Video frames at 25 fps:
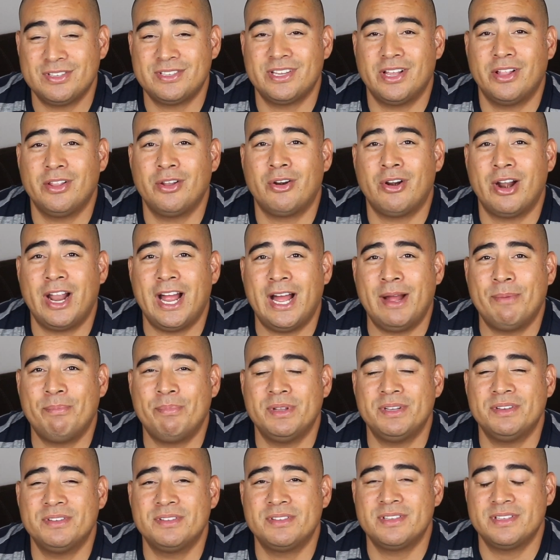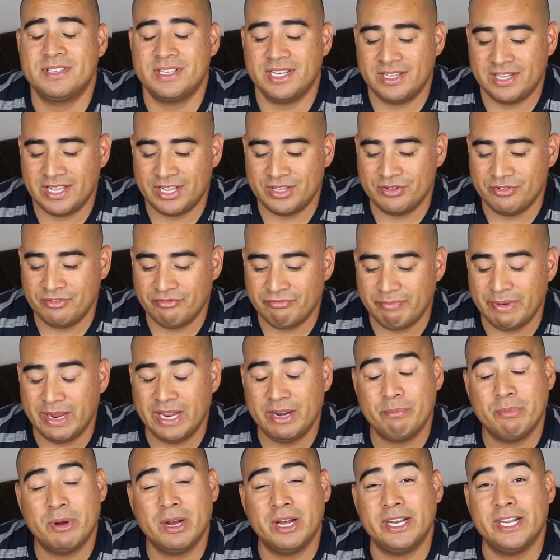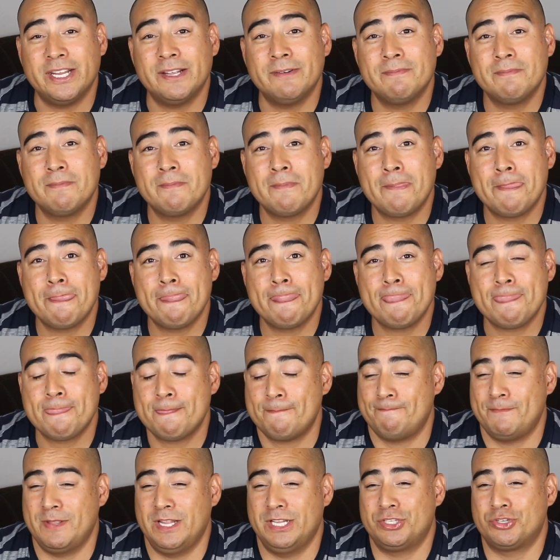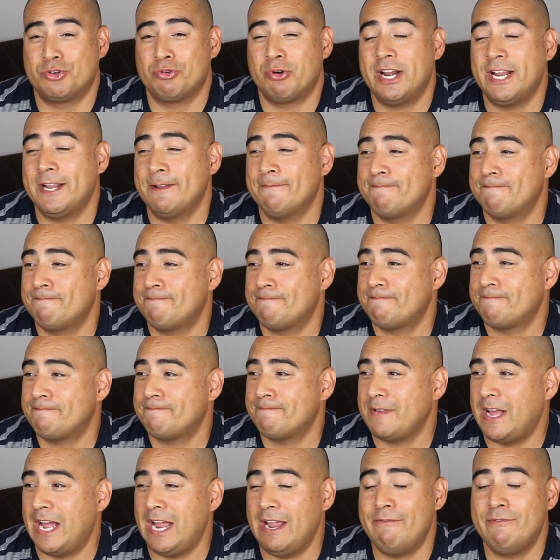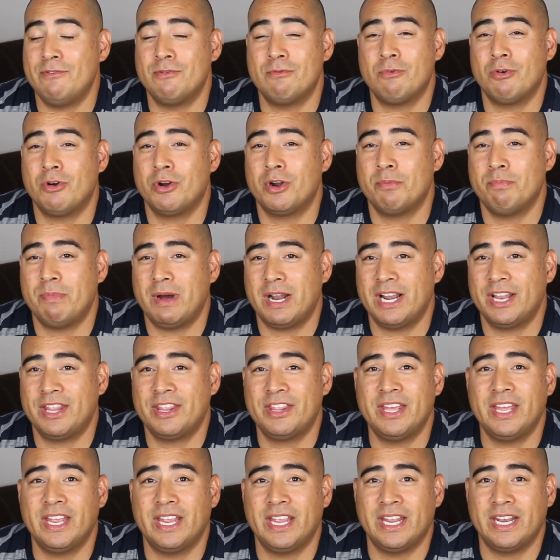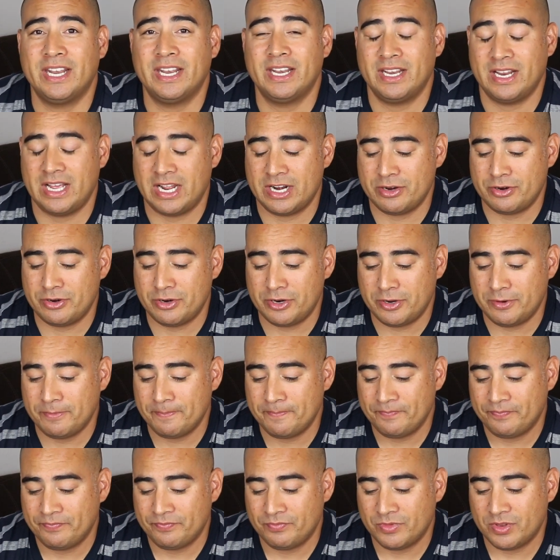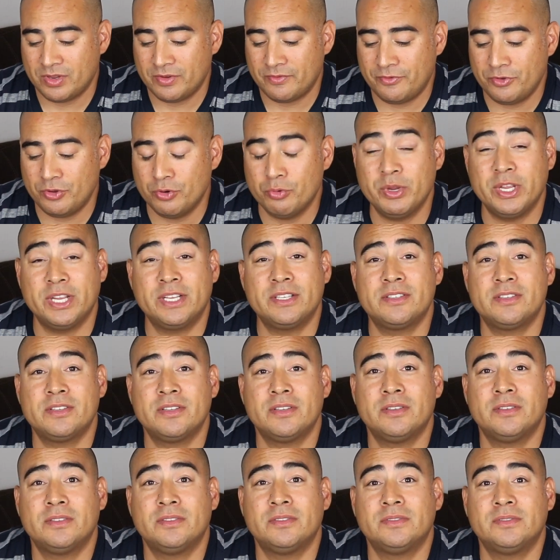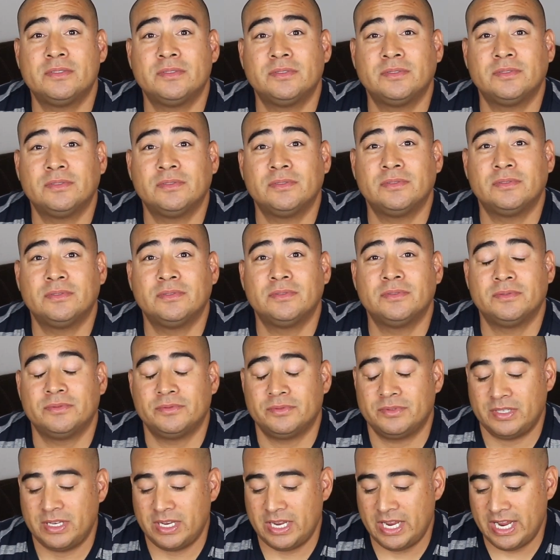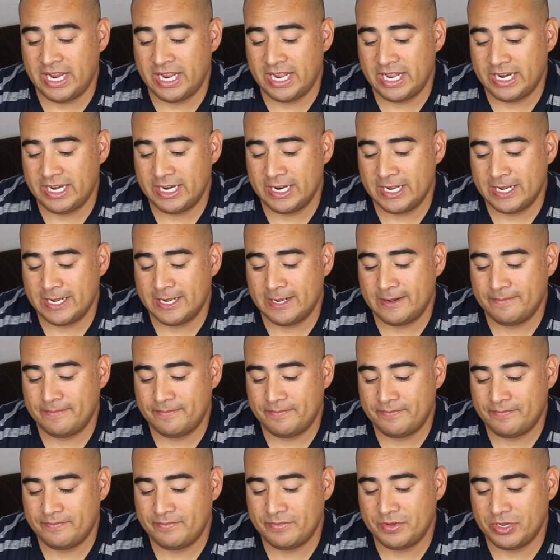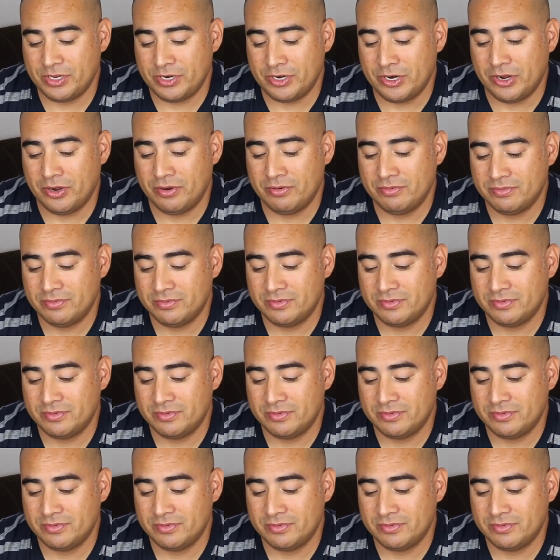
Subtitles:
seller app and see that you've made money. It's great. I haven't worried about a thing in, I don't know, a few weeks. And you know,